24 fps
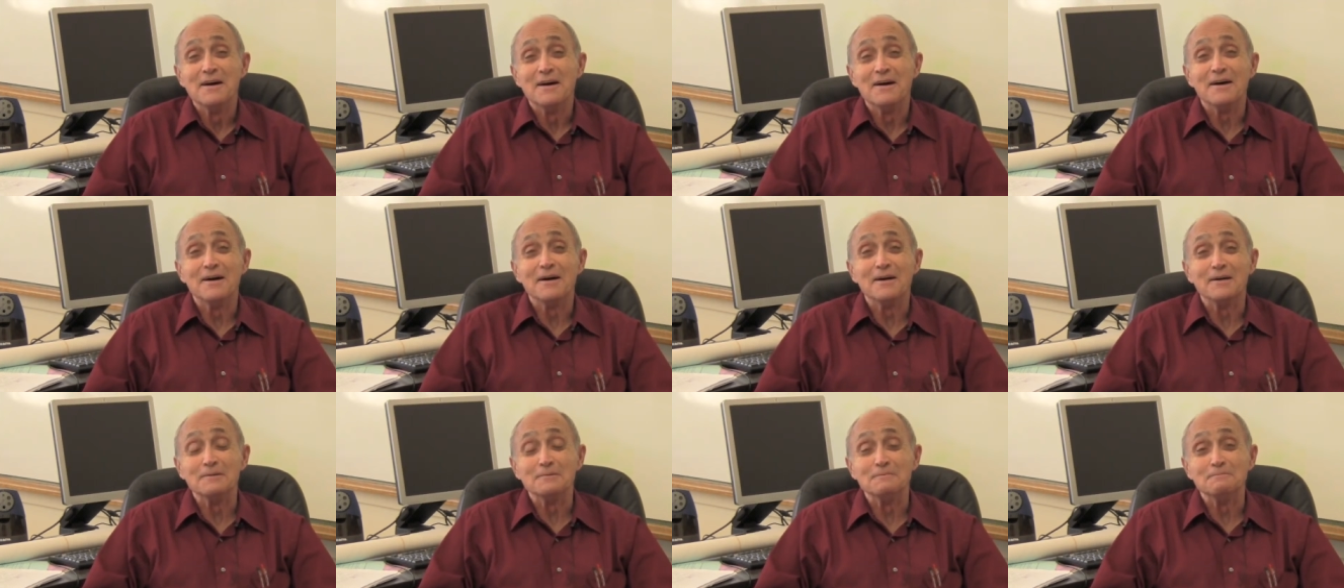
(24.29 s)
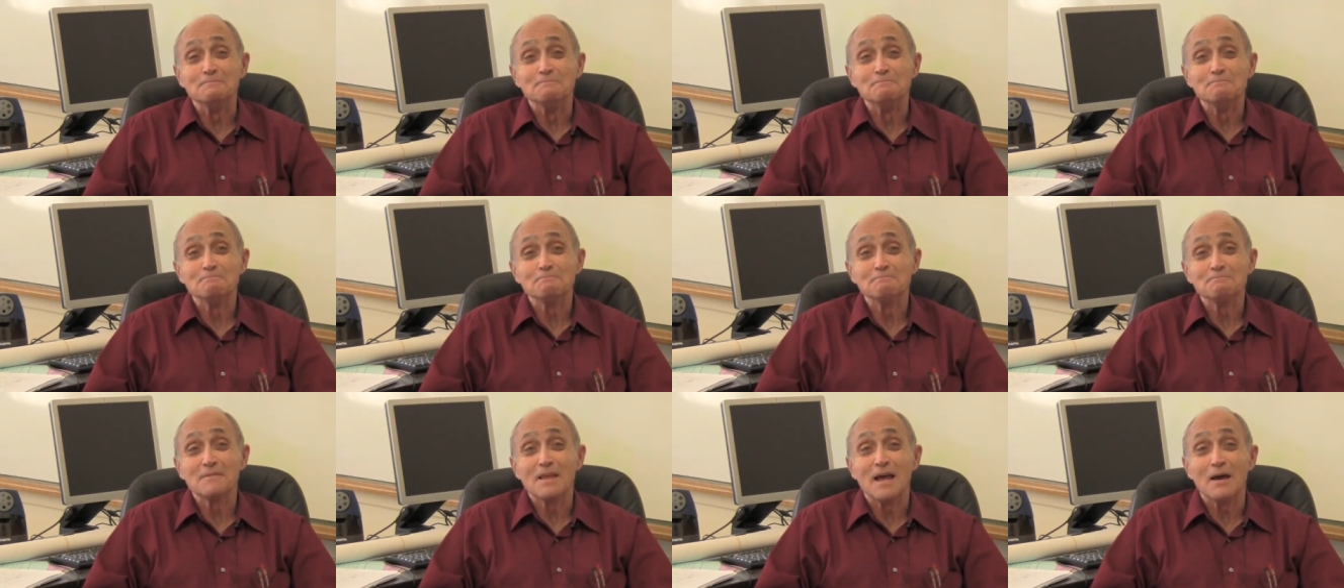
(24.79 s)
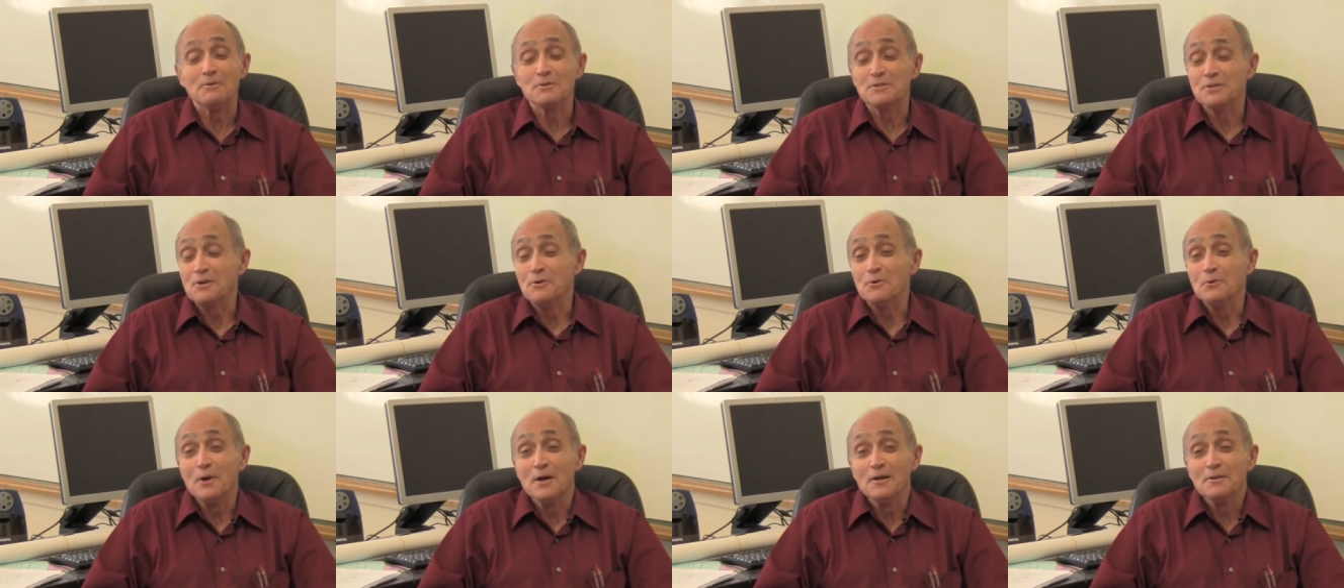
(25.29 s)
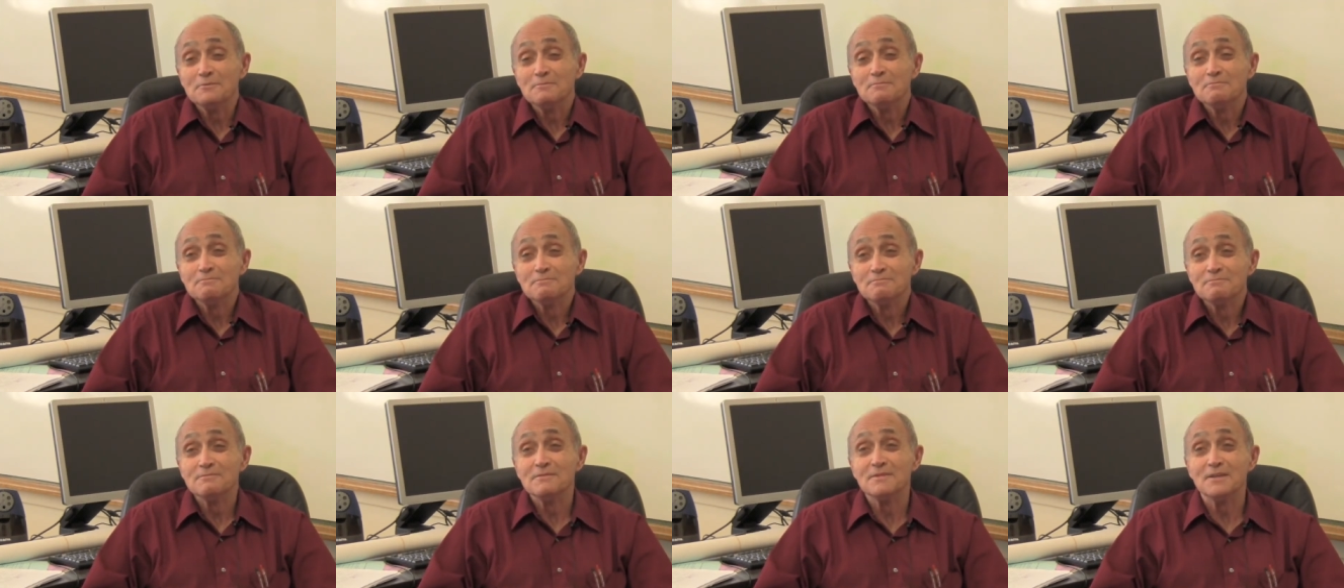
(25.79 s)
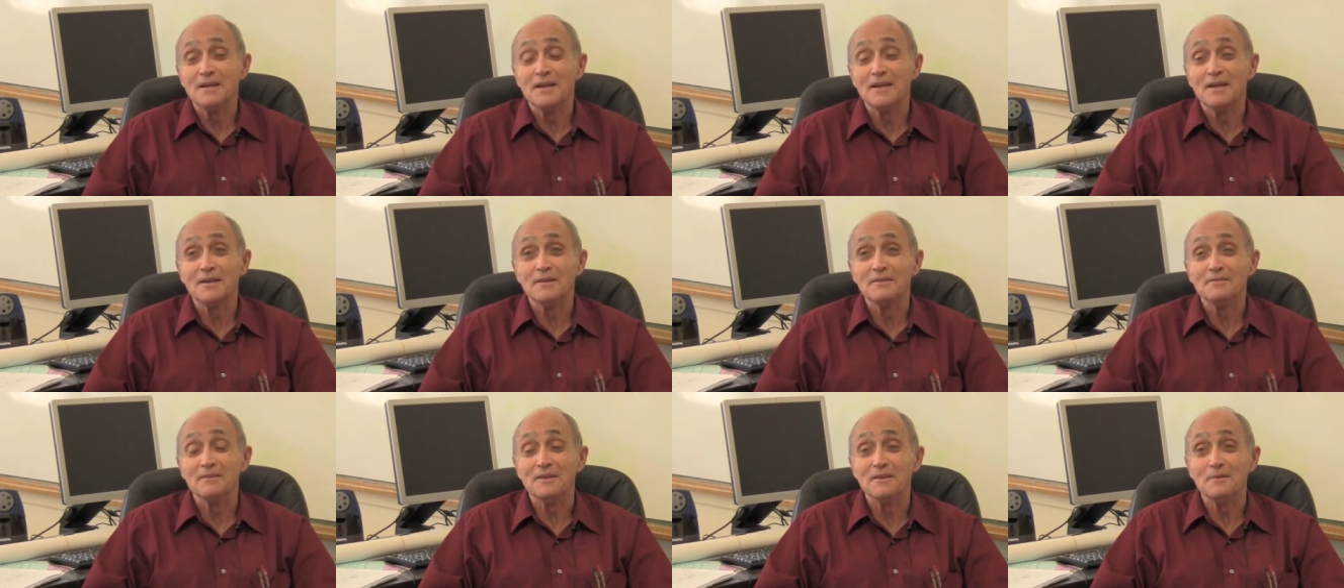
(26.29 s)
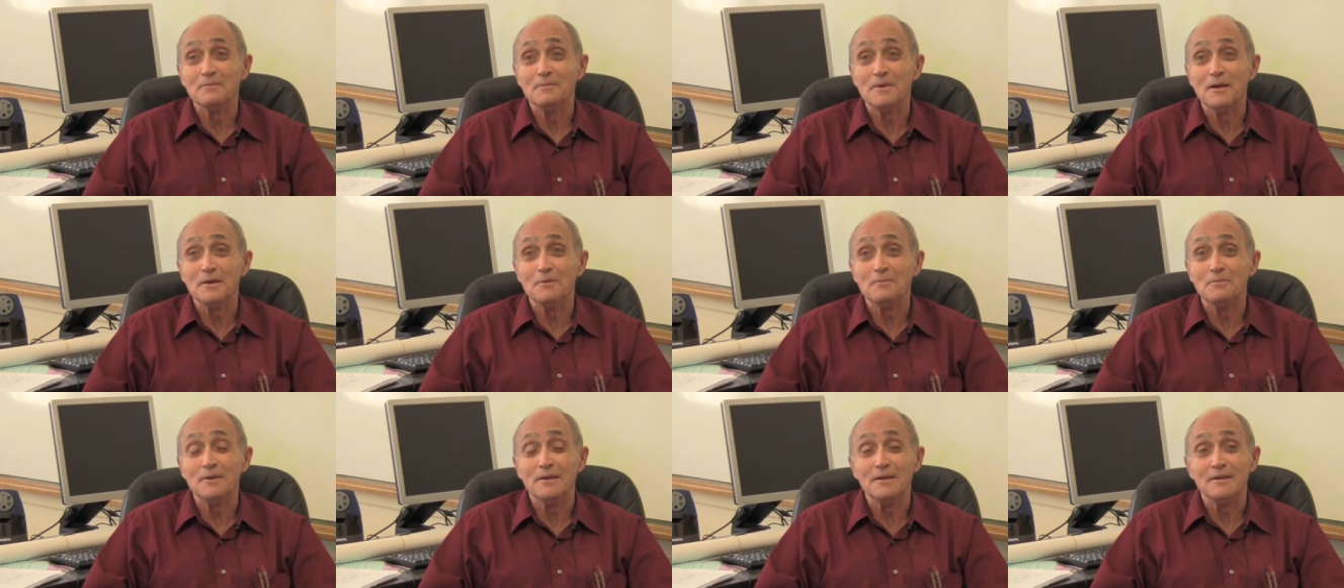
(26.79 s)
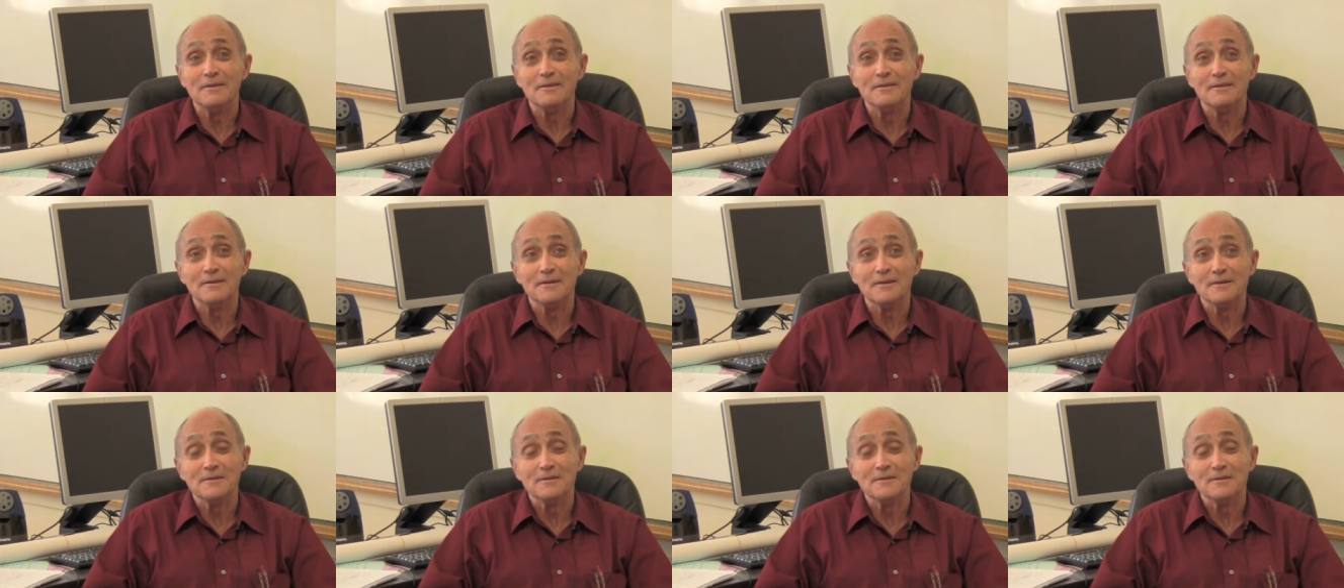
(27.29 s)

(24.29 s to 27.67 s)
I was a grunt, and they made me,